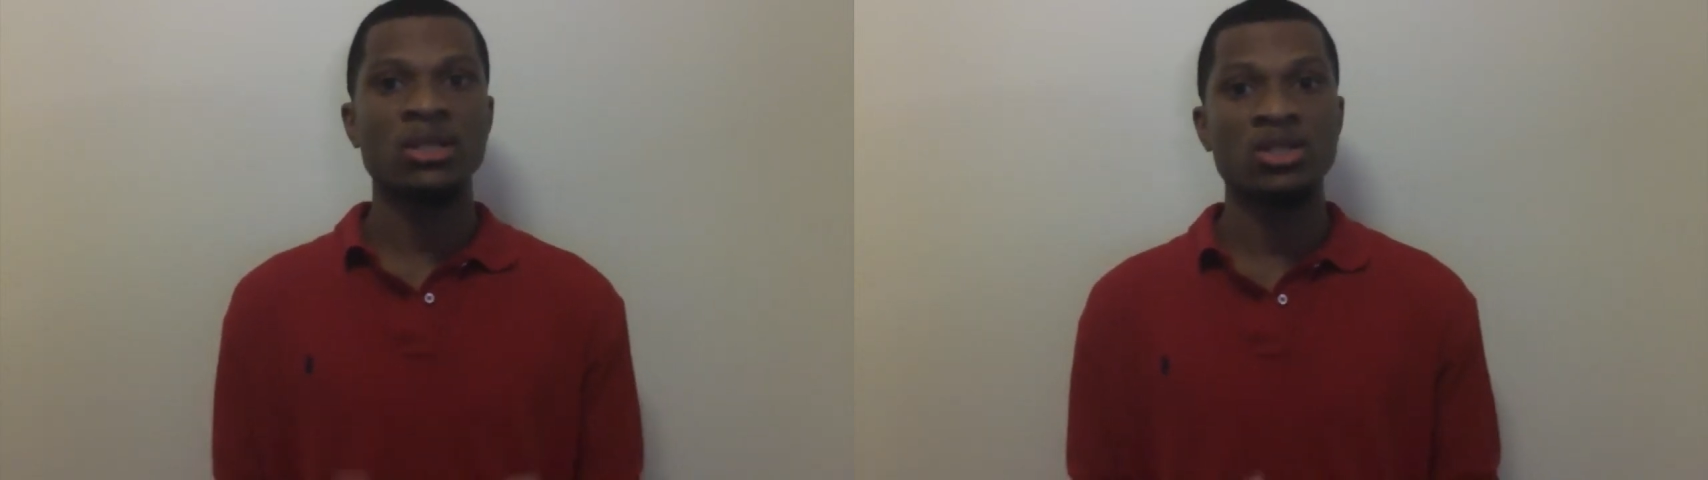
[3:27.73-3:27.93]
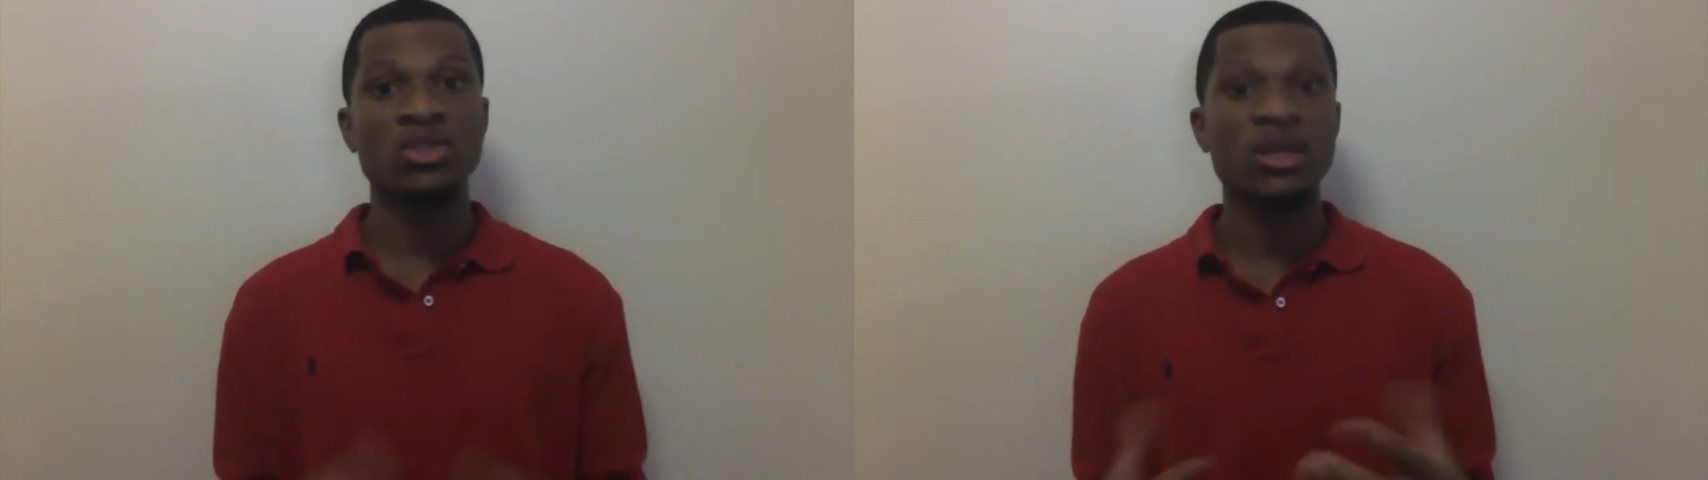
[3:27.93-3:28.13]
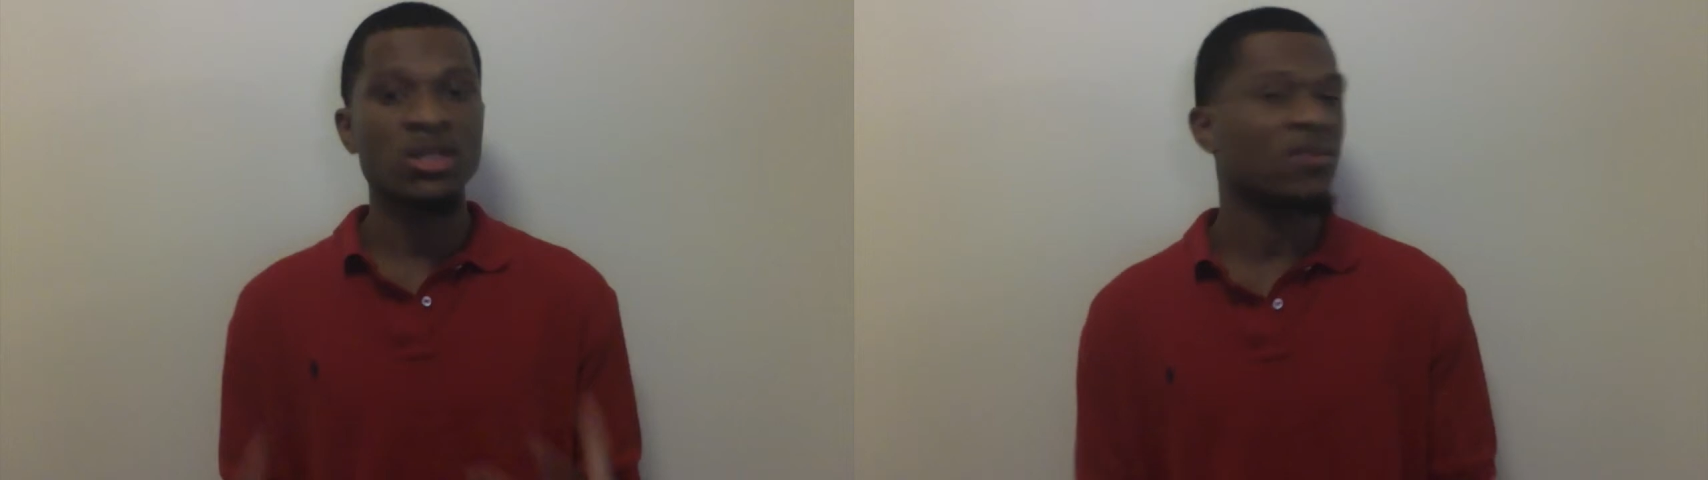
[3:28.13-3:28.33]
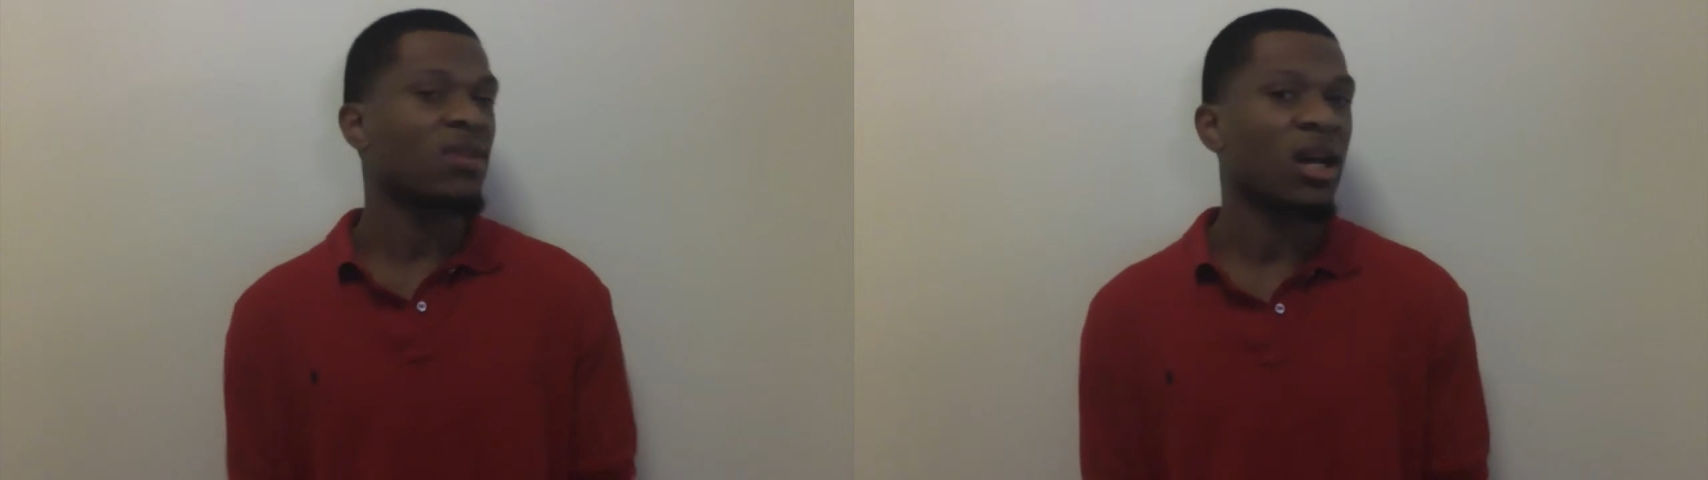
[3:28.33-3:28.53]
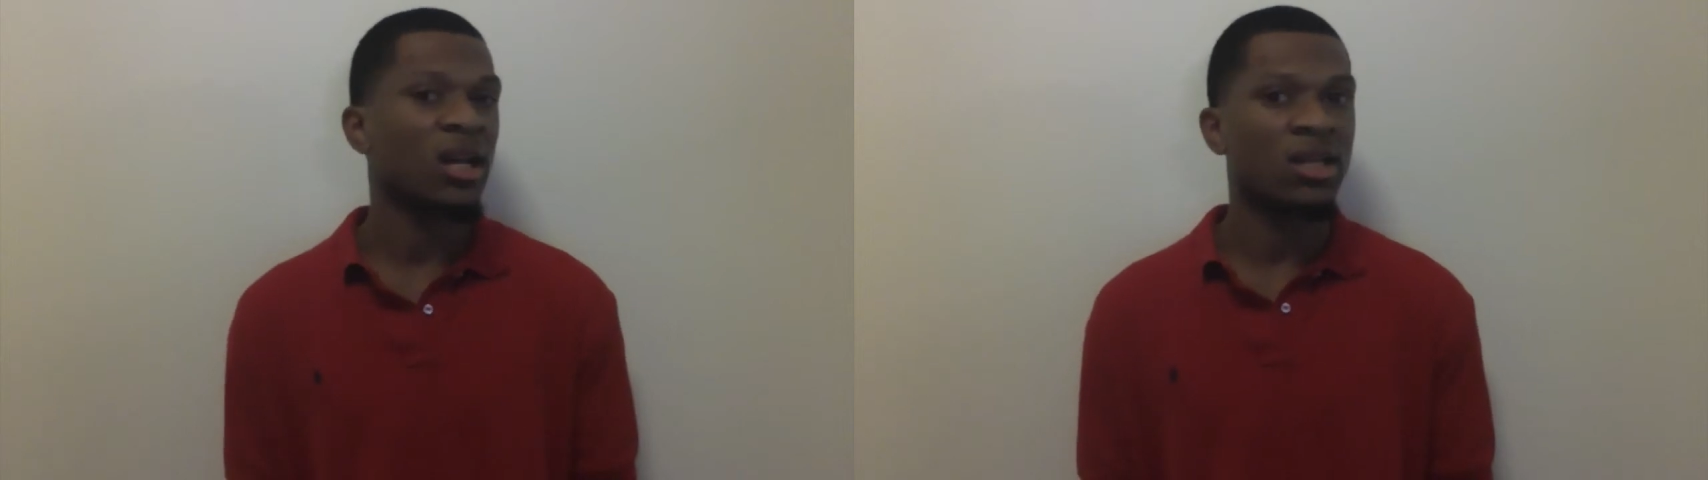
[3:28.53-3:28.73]
the stresses of
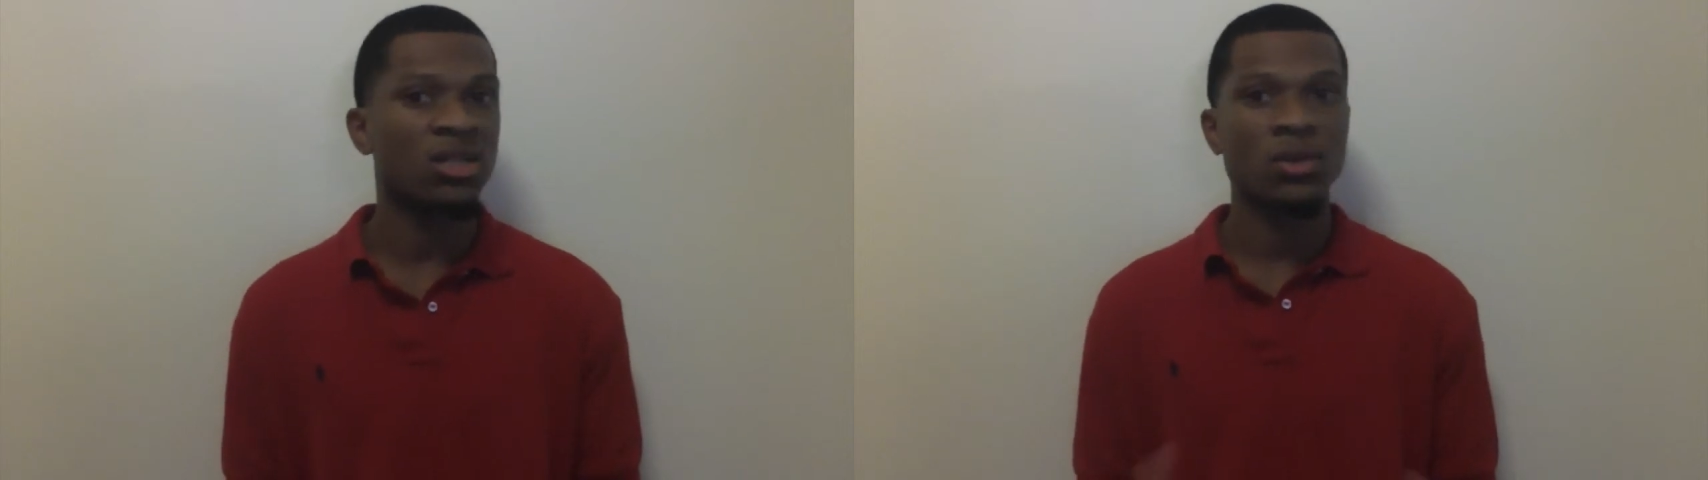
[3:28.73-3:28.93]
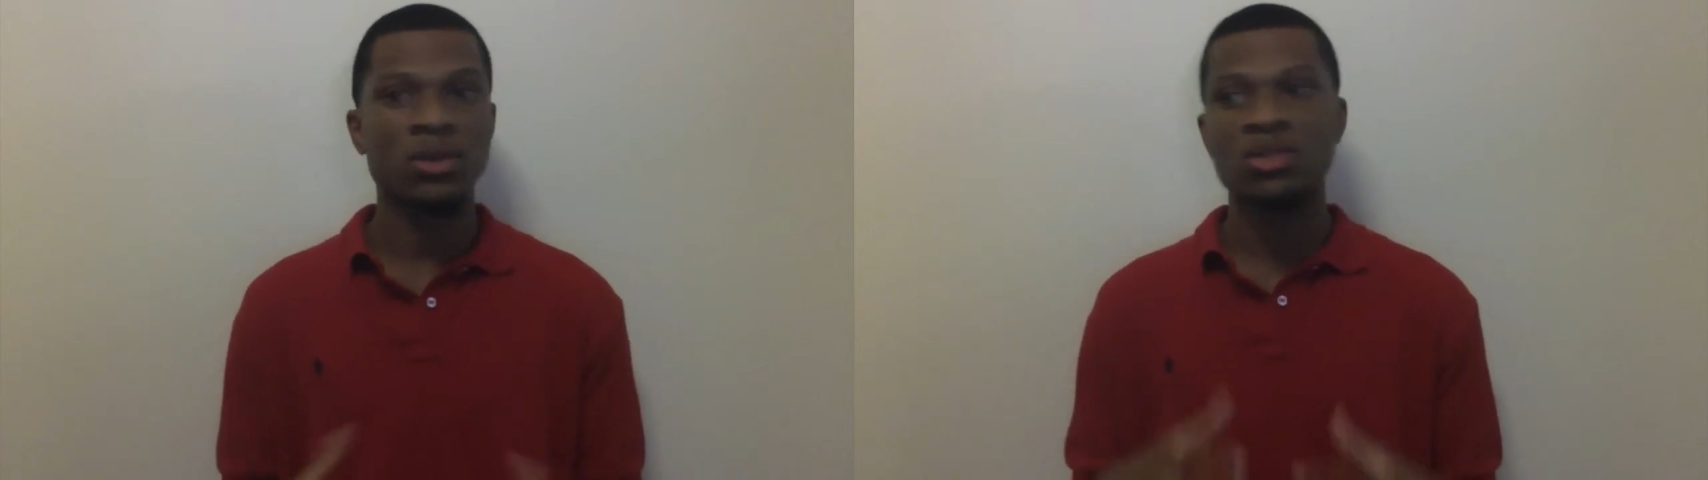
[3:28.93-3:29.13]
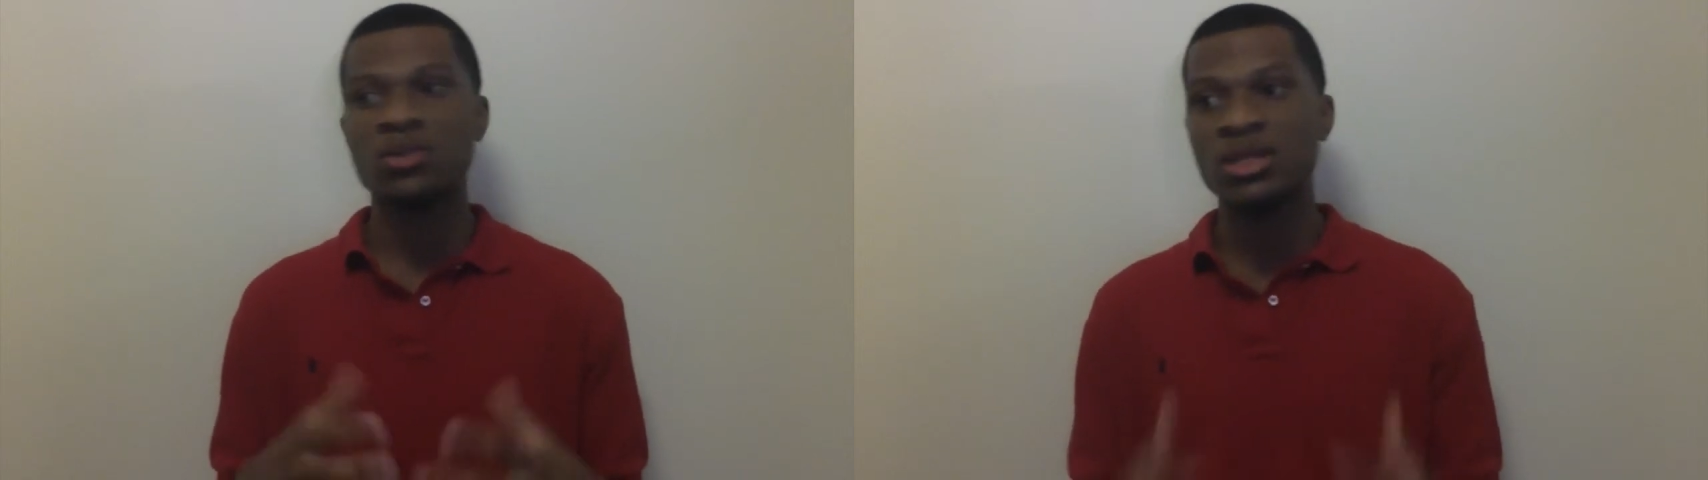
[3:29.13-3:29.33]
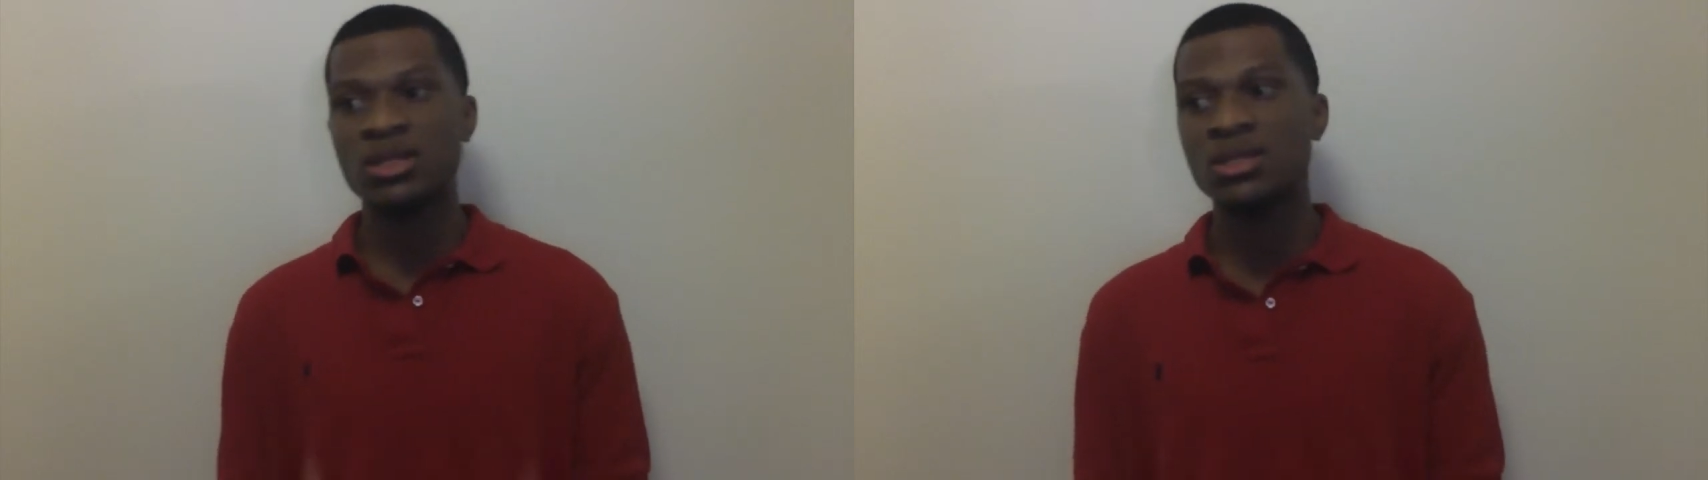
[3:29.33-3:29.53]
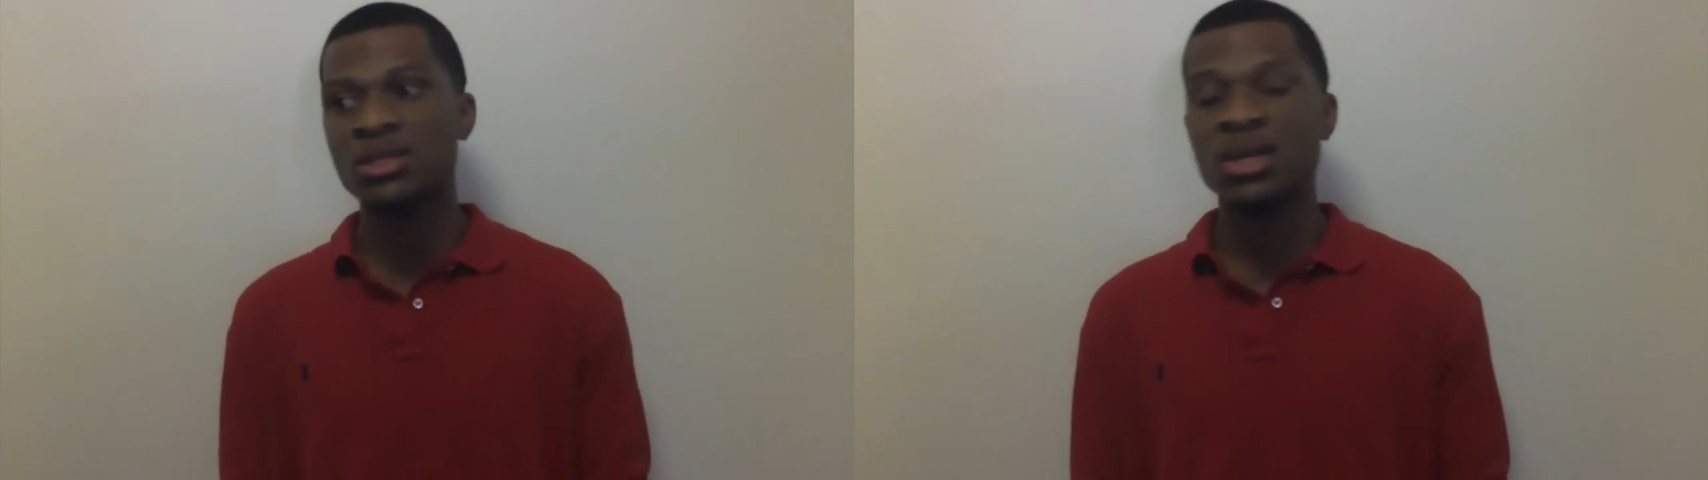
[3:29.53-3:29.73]
college or the
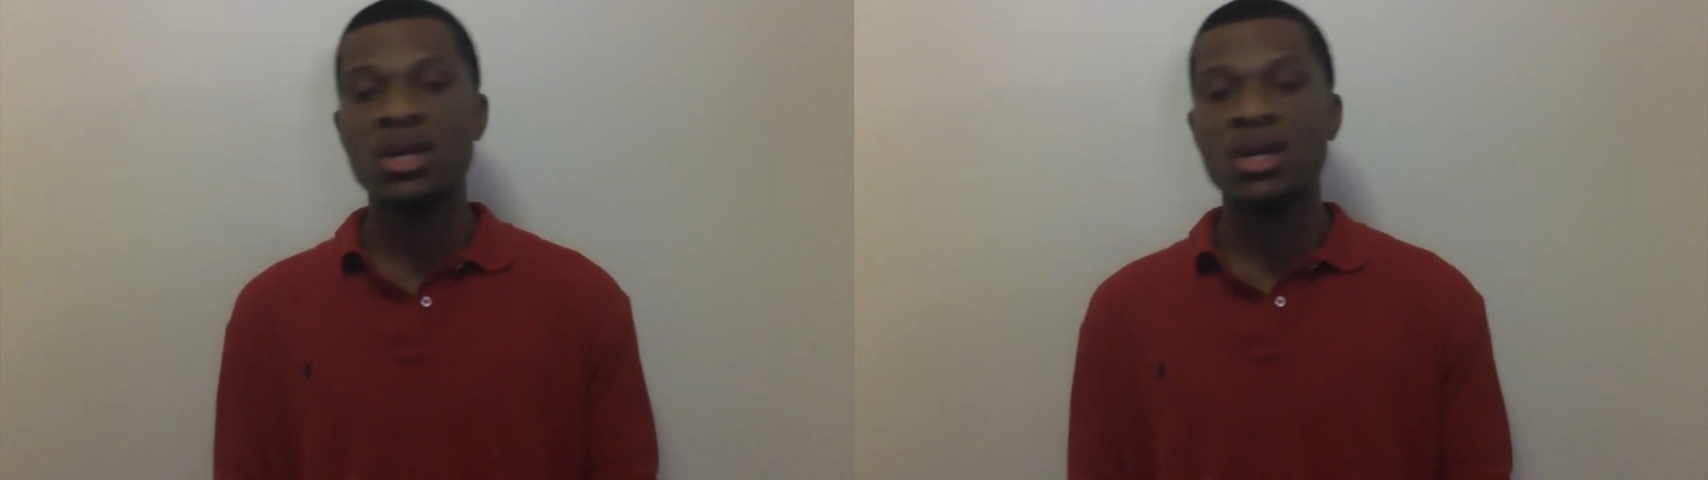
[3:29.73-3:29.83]
stresses